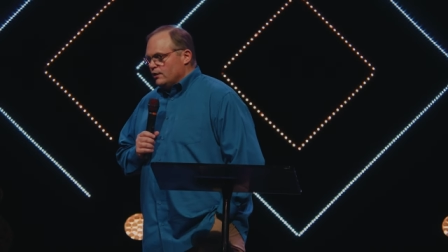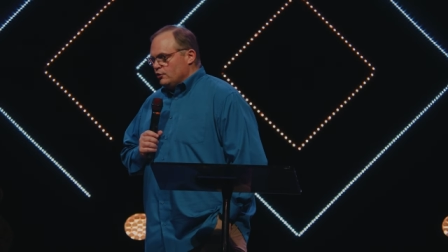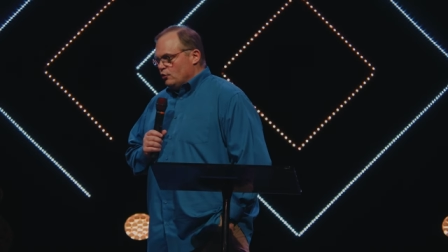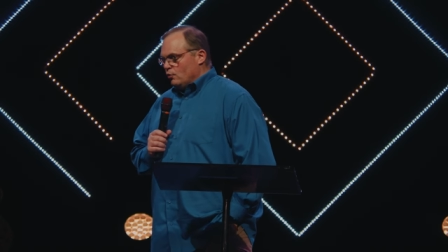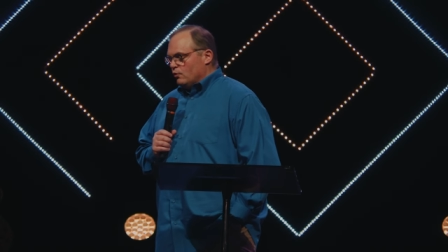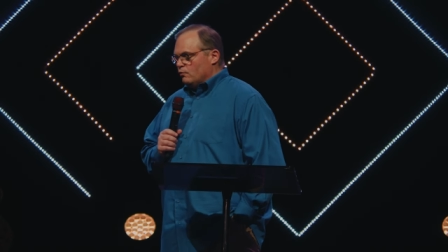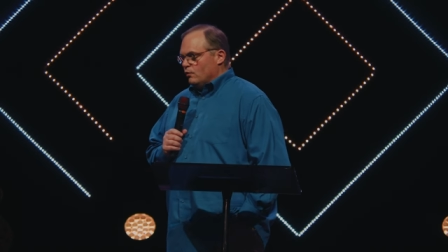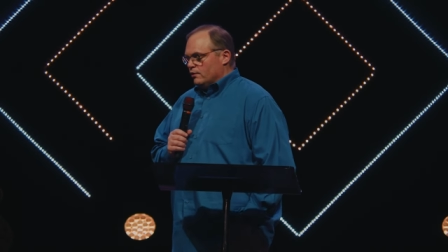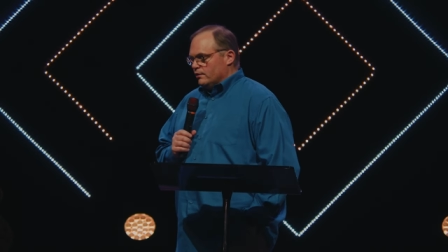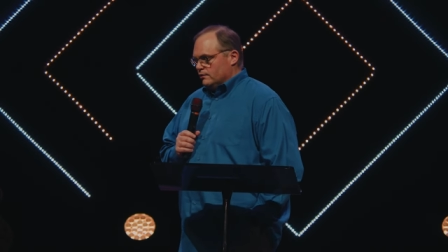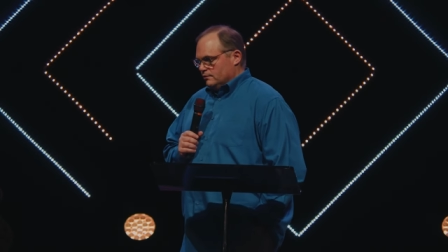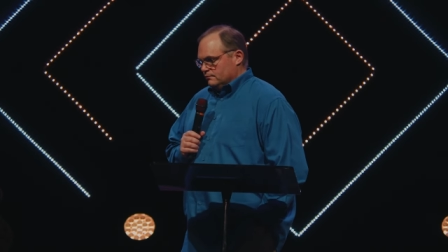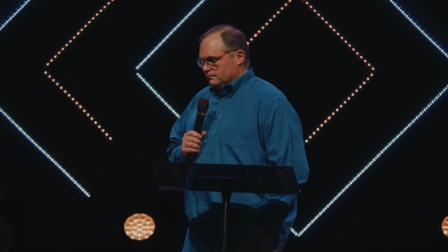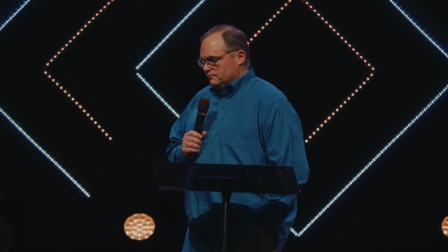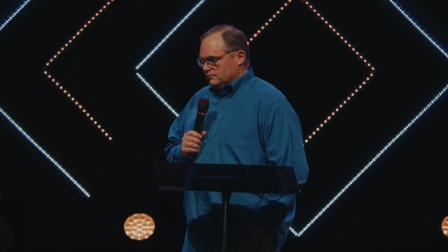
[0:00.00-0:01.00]
your word.
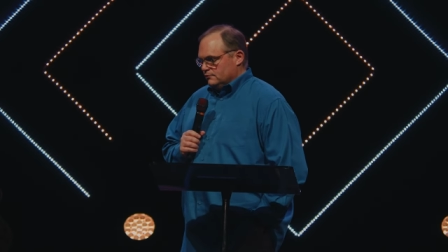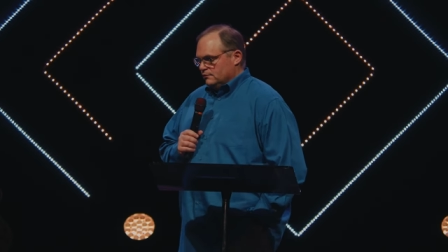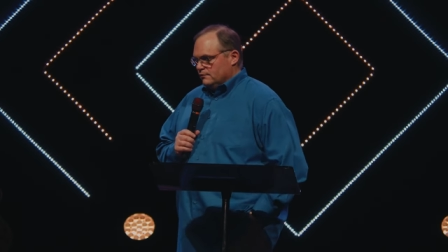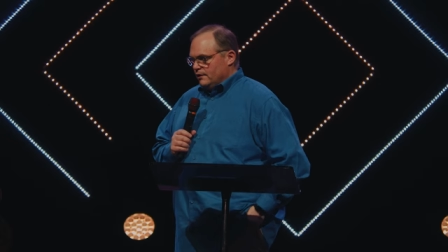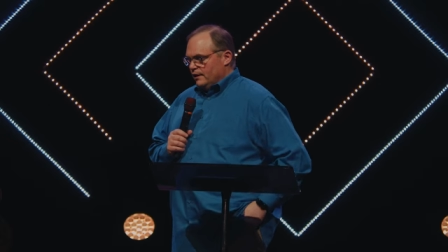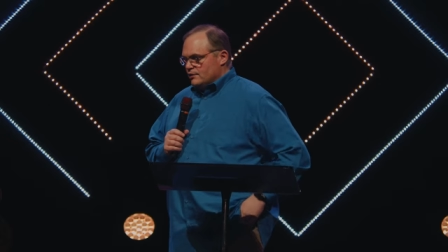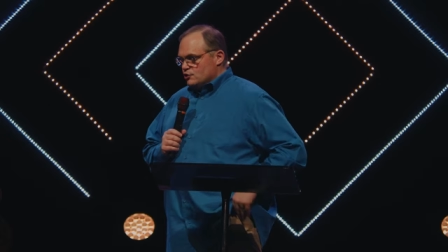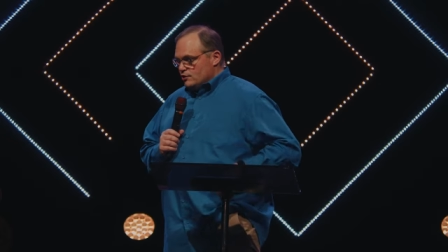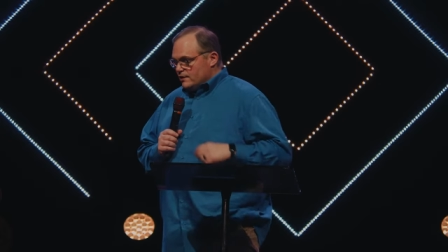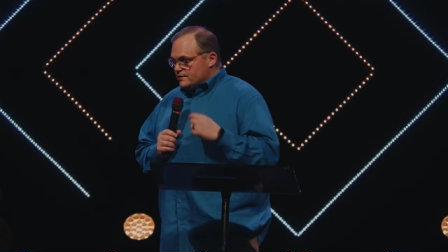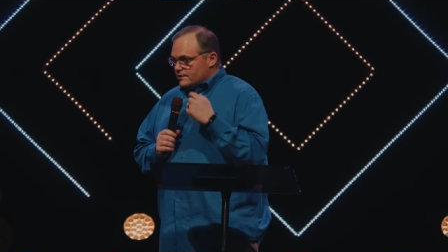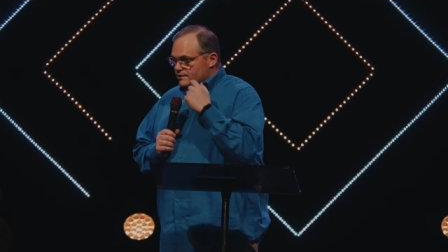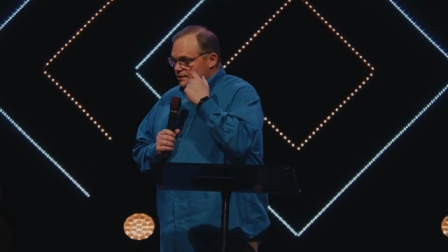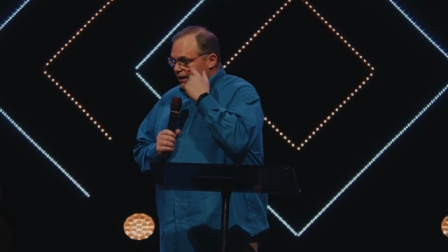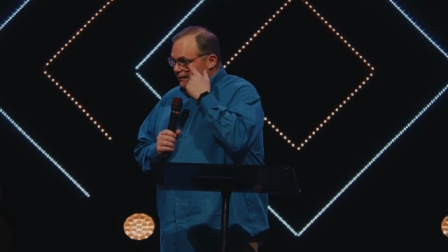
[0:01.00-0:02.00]
In
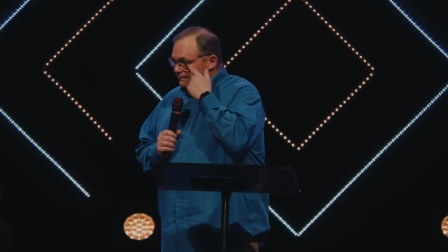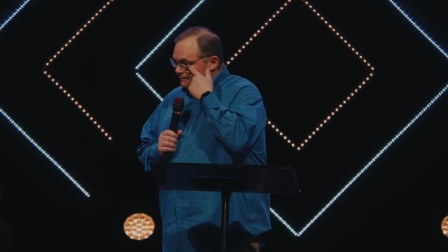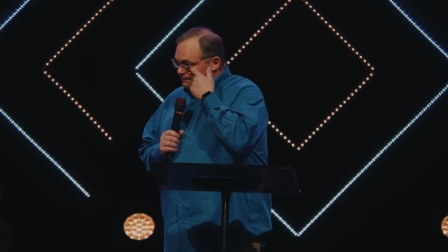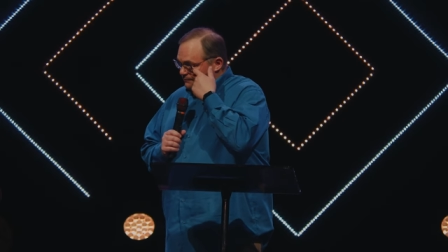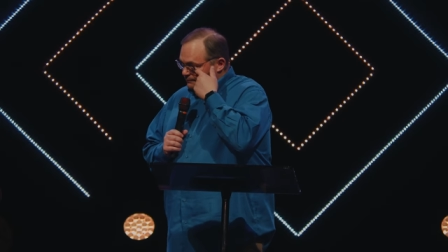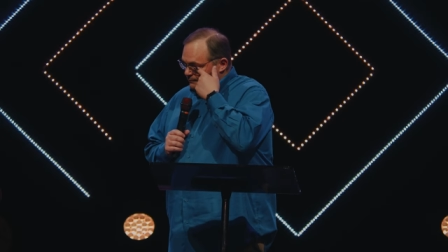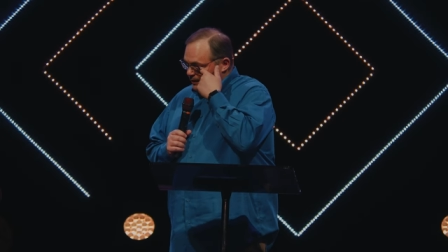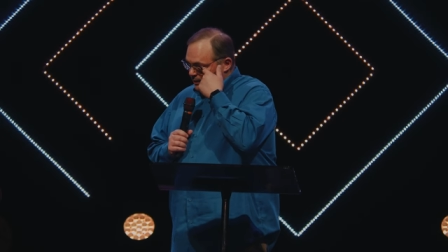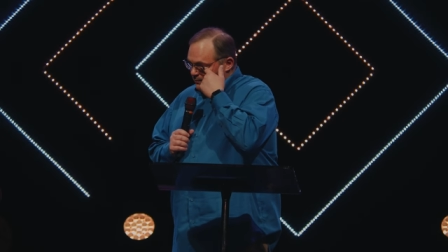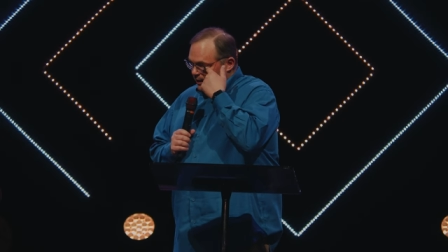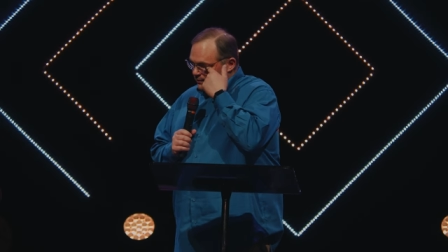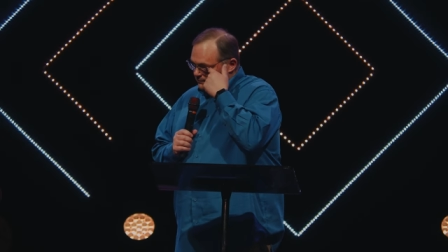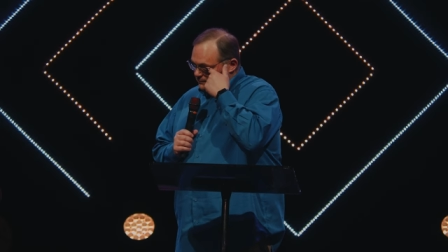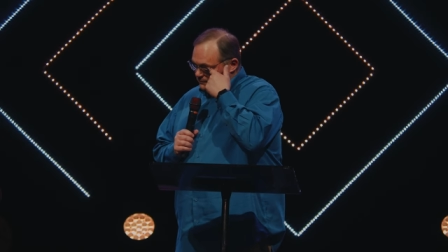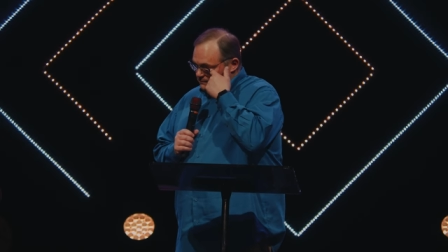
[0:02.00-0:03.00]
Jesus' name, amen.